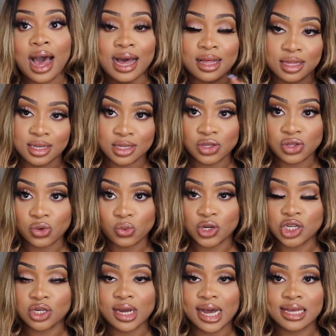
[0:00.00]
I listened to
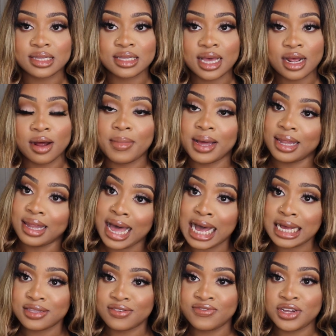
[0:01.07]
what you guys said on my
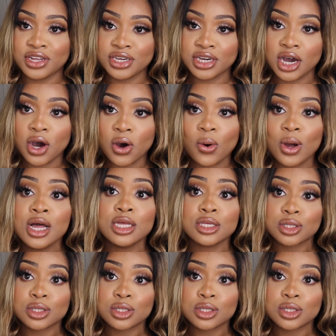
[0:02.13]
last video,